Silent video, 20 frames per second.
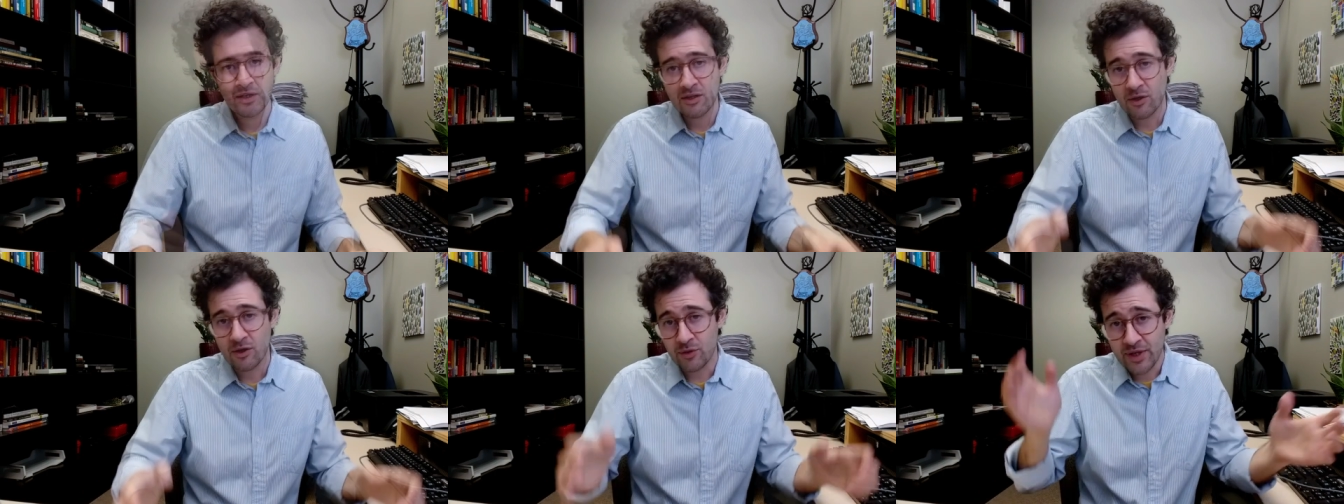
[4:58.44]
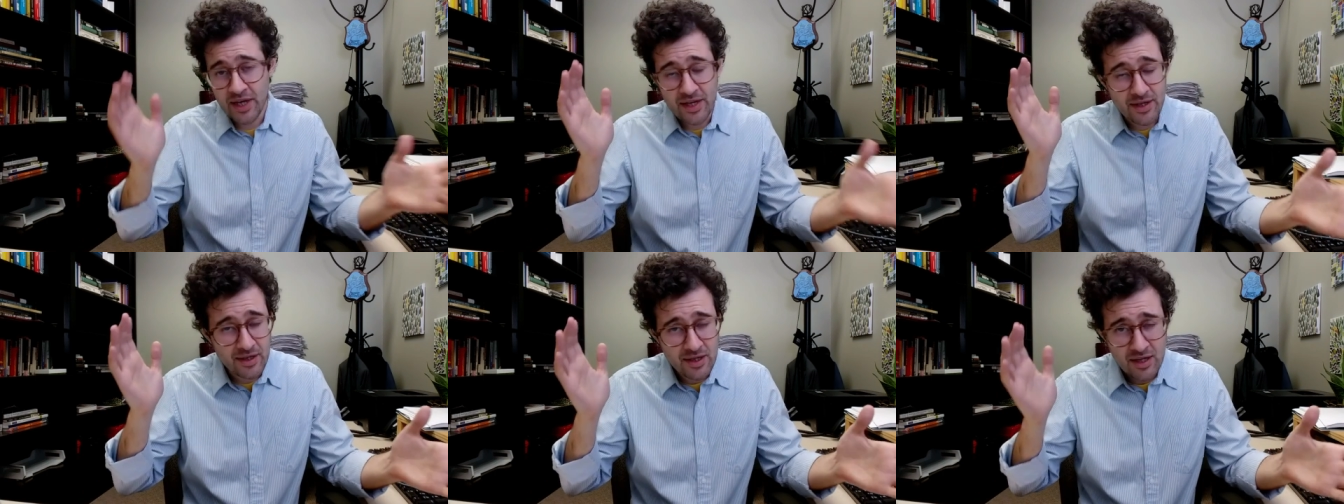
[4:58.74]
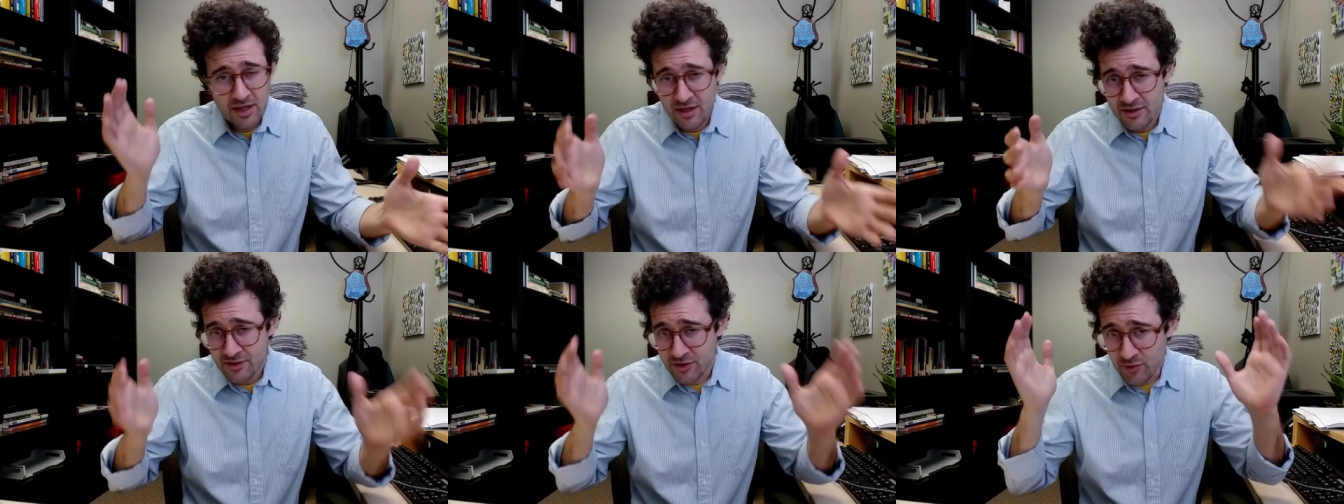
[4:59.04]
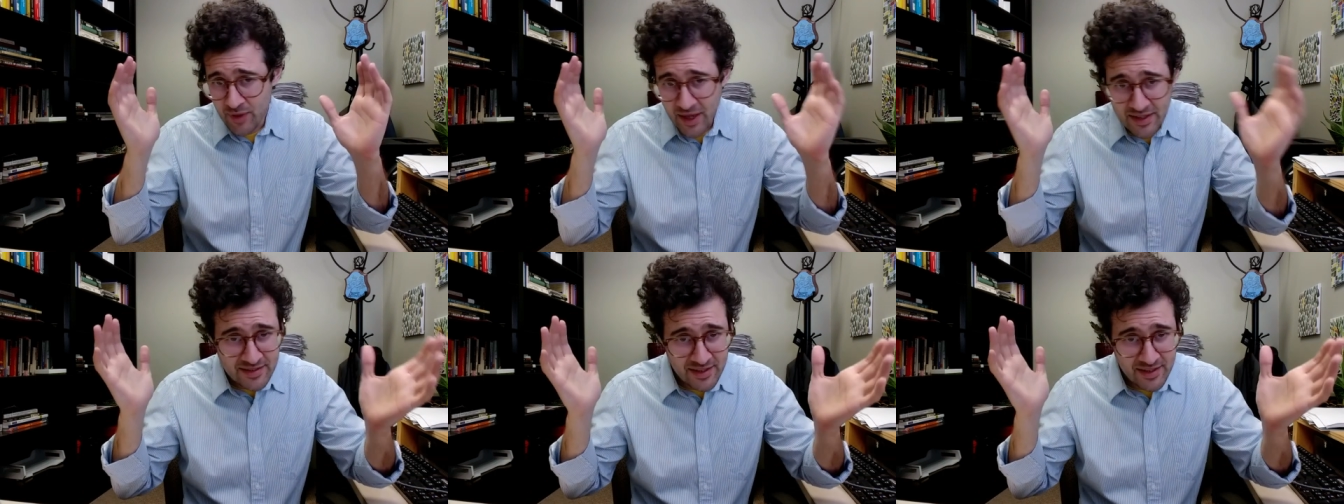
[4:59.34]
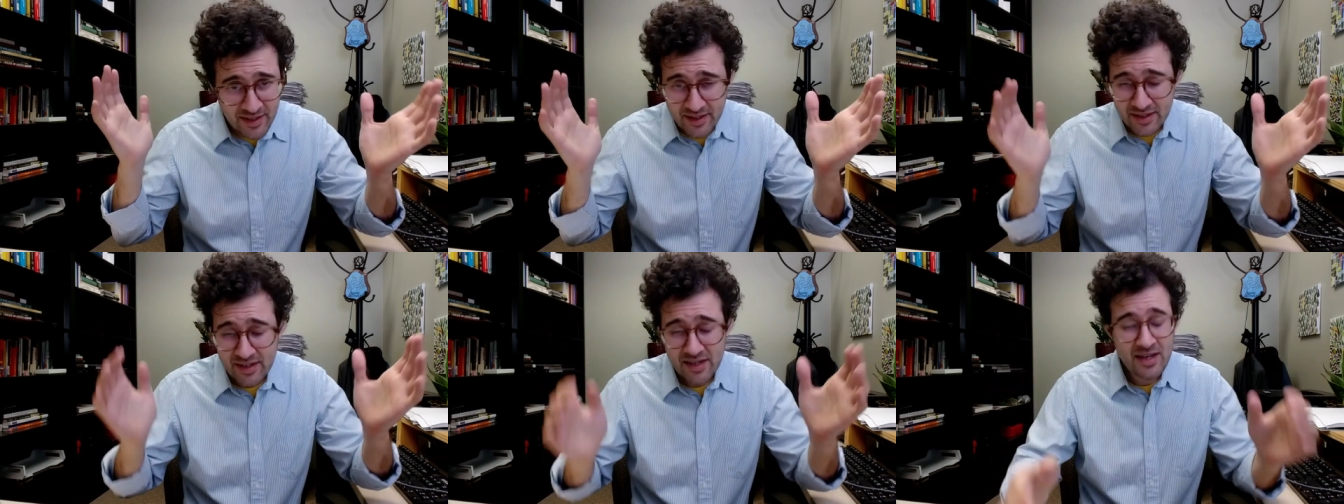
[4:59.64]
Okay, so that's
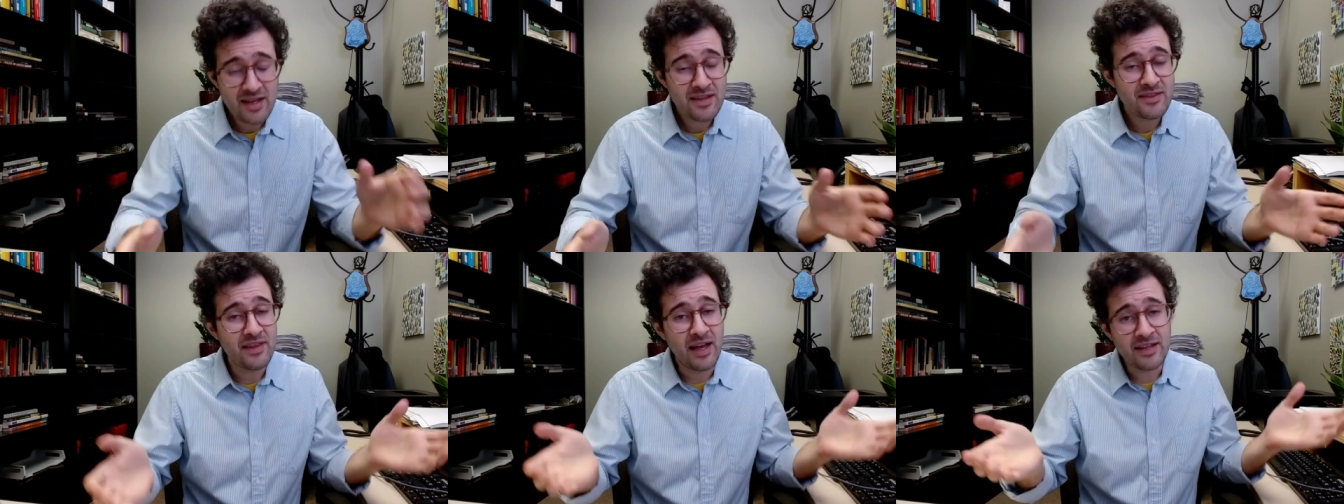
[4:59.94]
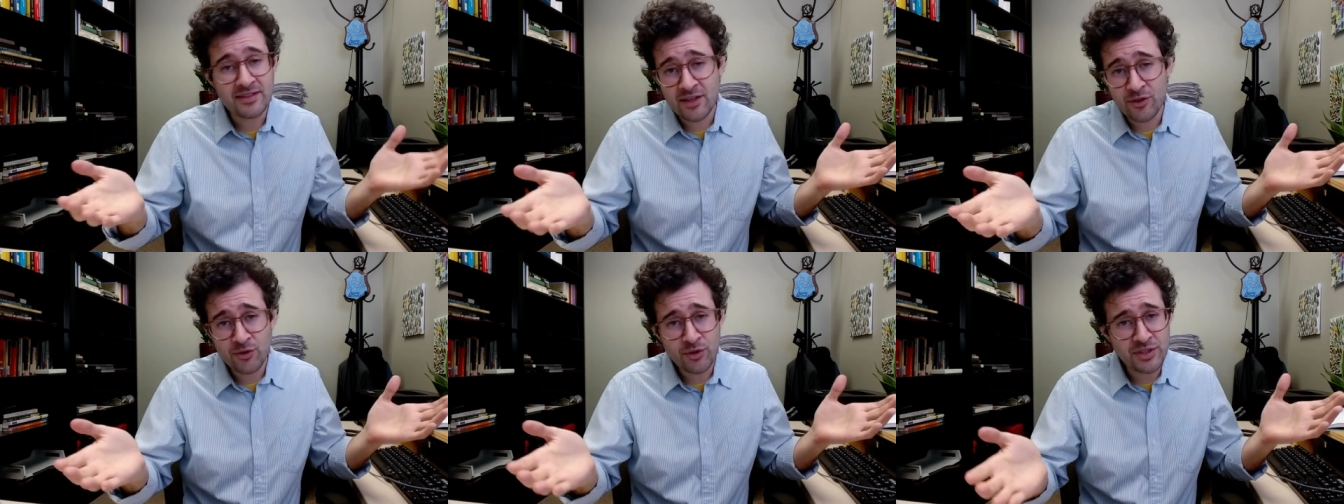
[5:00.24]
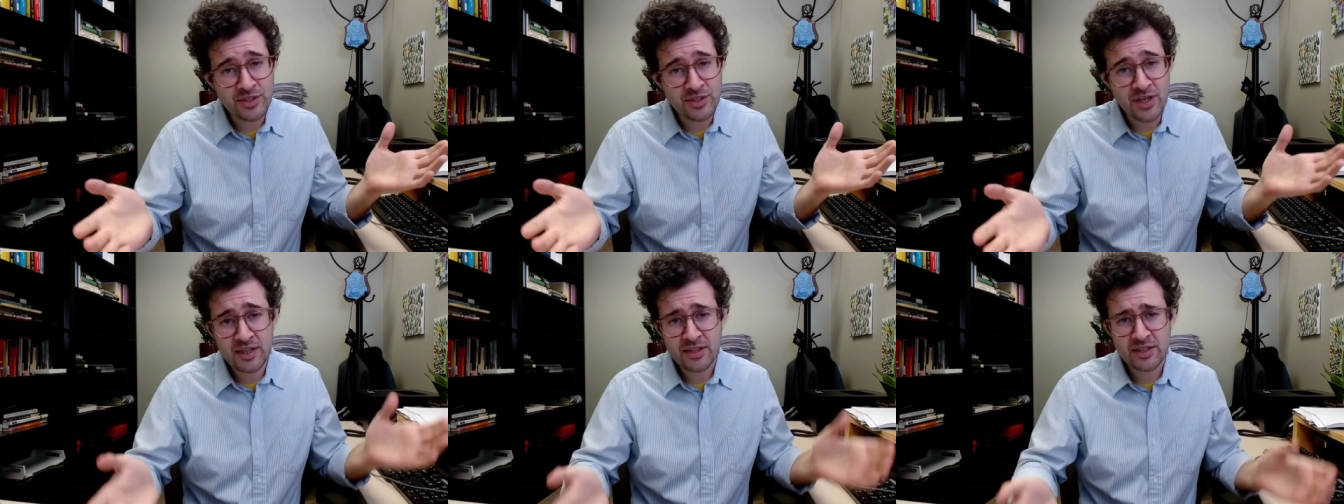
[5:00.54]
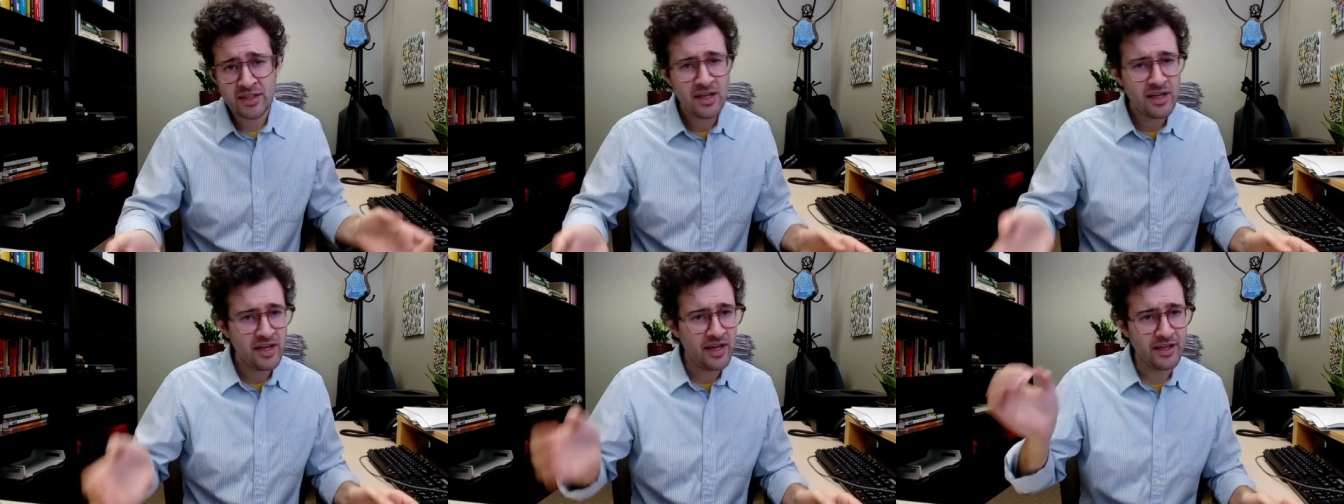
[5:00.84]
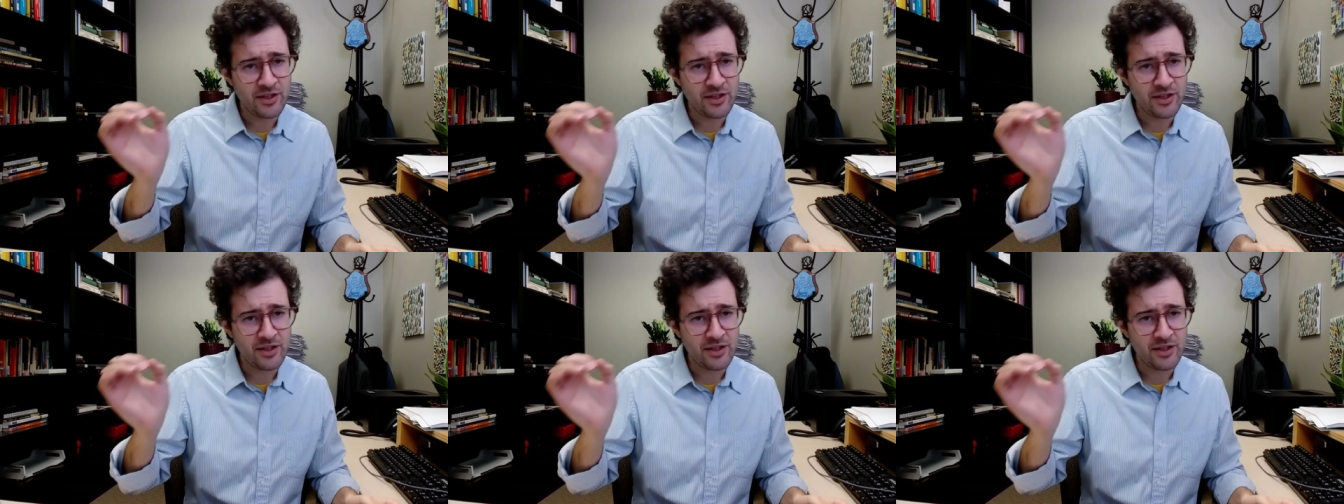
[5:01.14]
it. That's how you conduct a